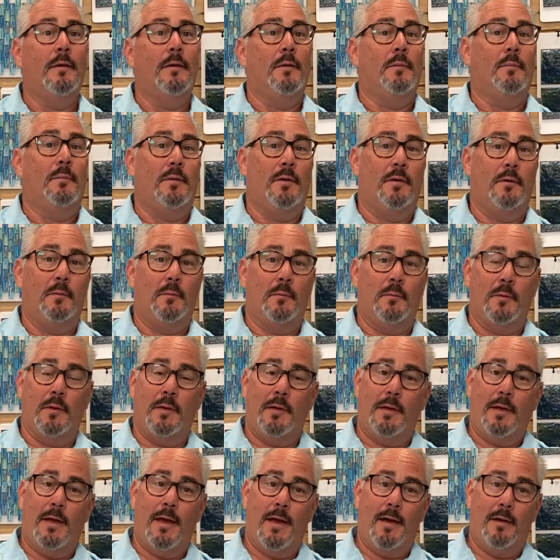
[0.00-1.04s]
But
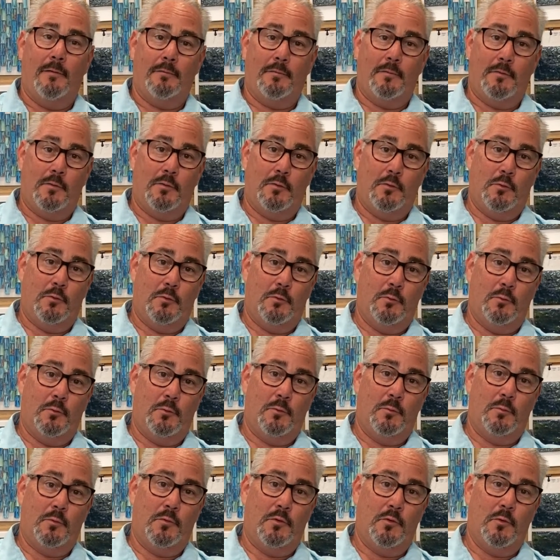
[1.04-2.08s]
we have
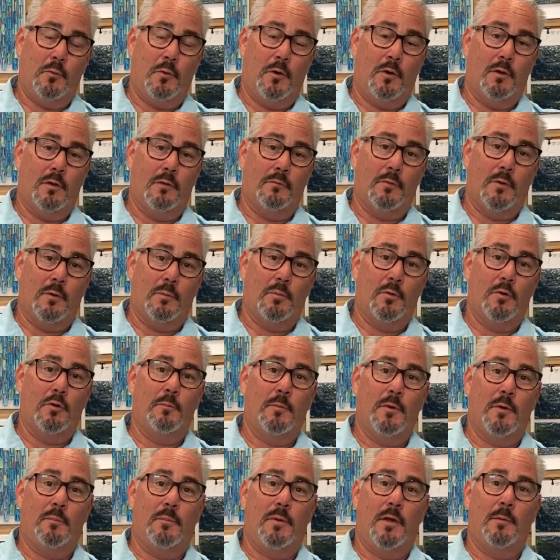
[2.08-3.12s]
to do all of our
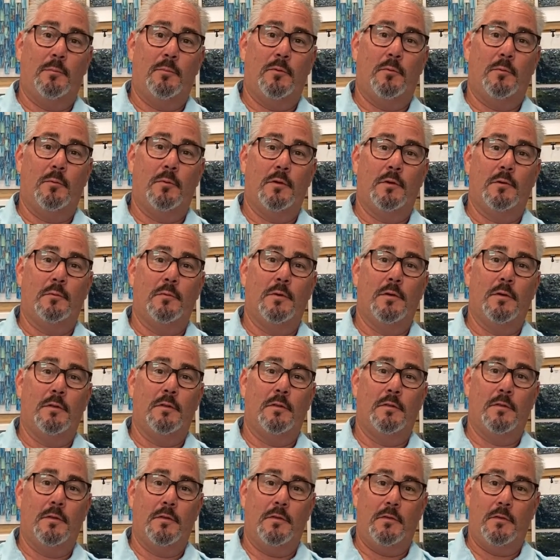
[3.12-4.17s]
permit paperwork
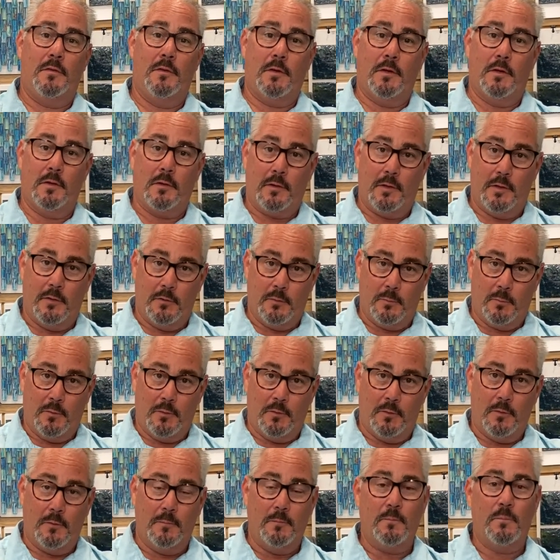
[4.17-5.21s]
with the city of
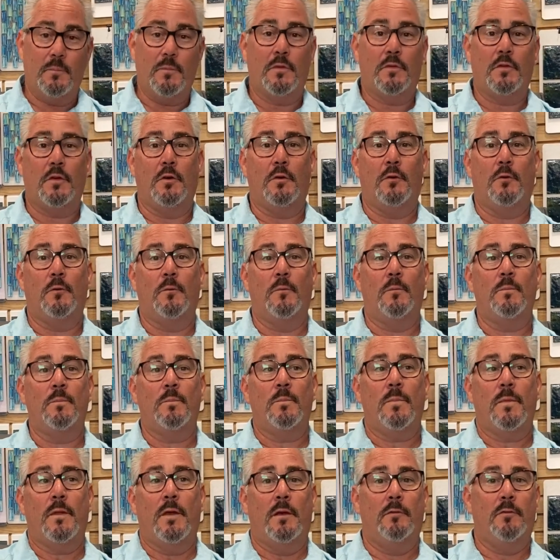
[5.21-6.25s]
Leesburg. So
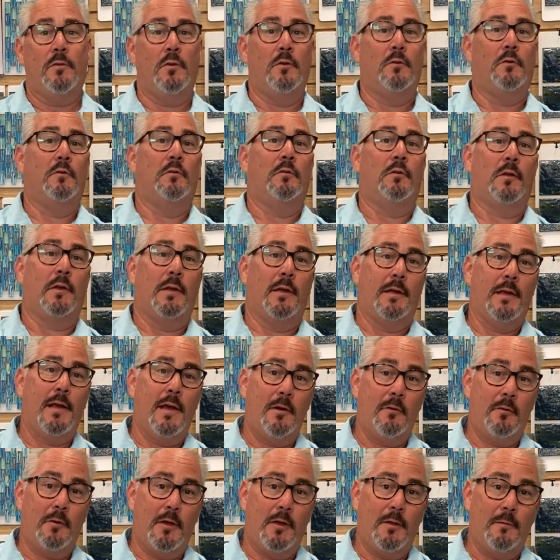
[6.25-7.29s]
even though you're in Lake
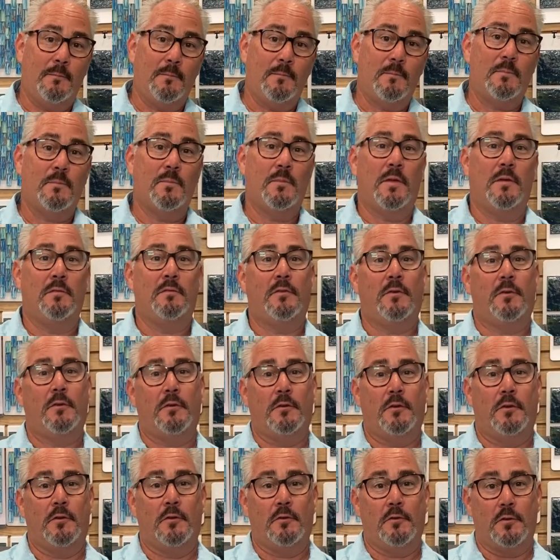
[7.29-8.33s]
County, it falls
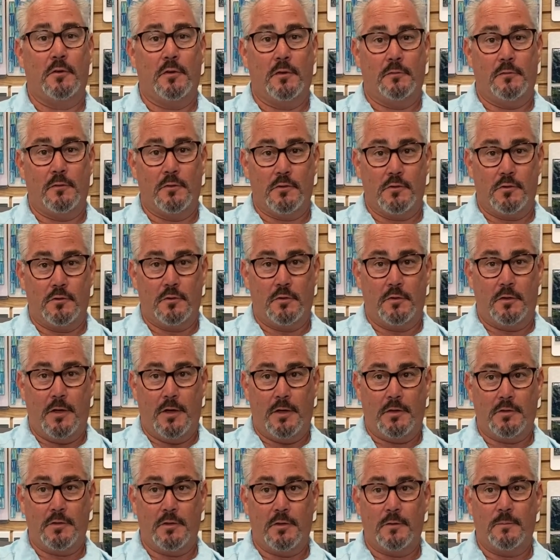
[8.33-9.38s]
under a different
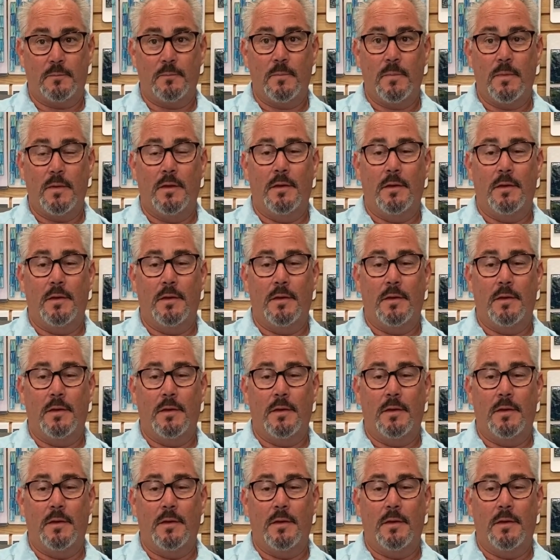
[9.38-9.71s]
jurisdiction.